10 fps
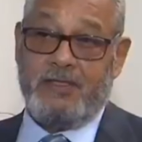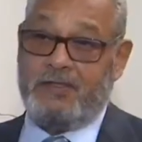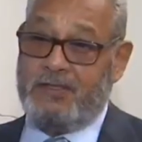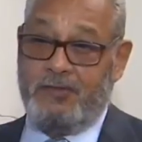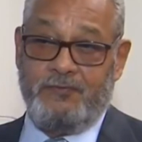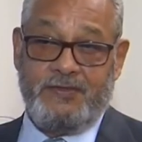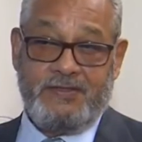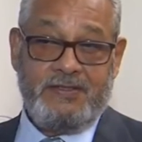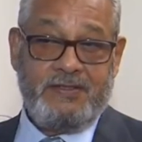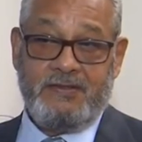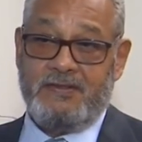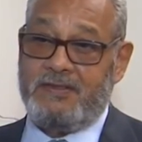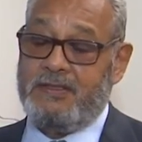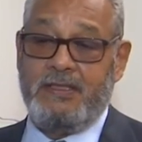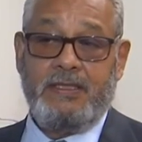Latino physicians,
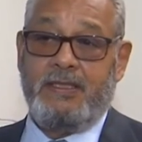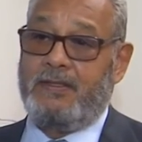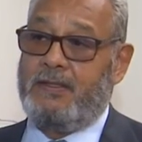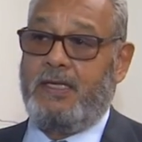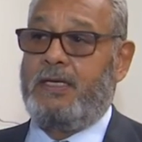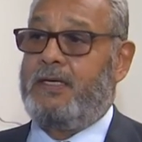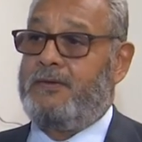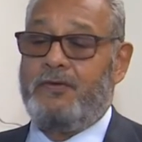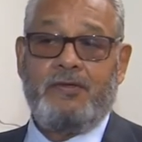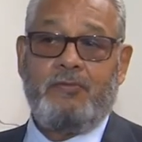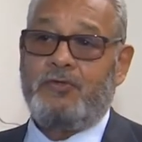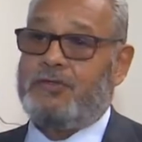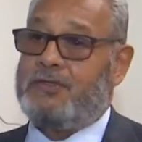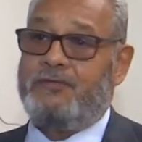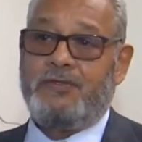uh, they're the
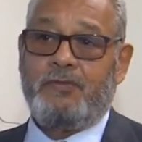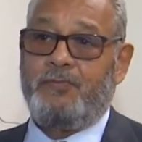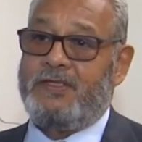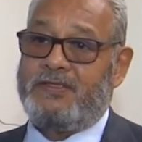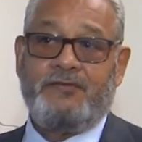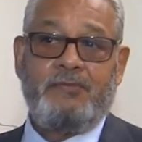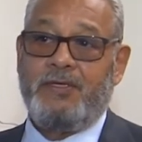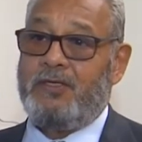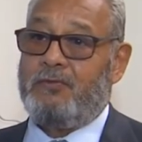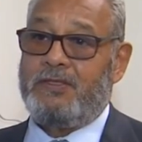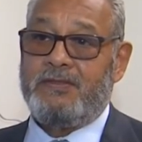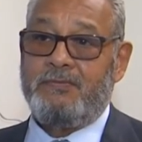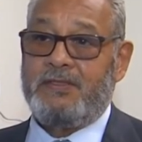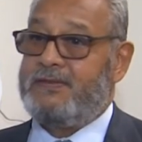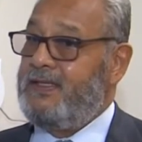most difficult because everybody wants them
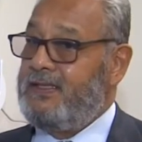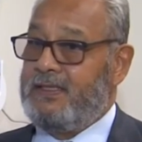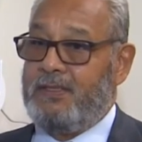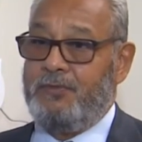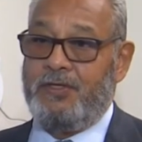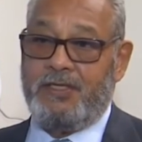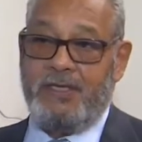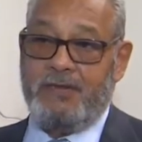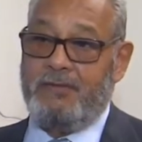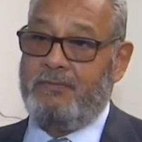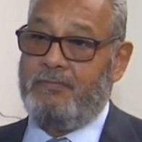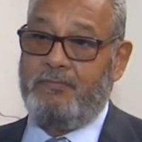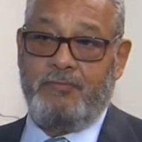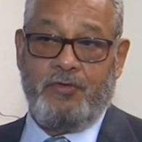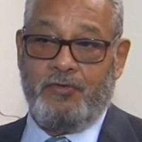because they can communicate.
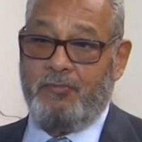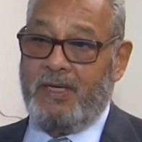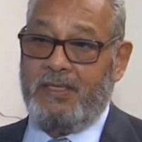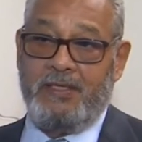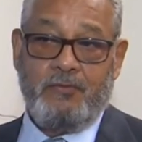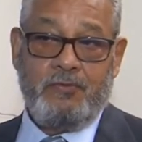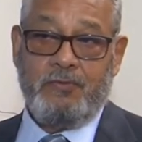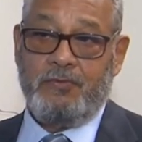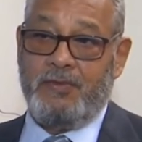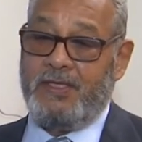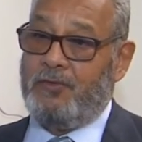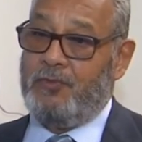You know, they're bilingual, they can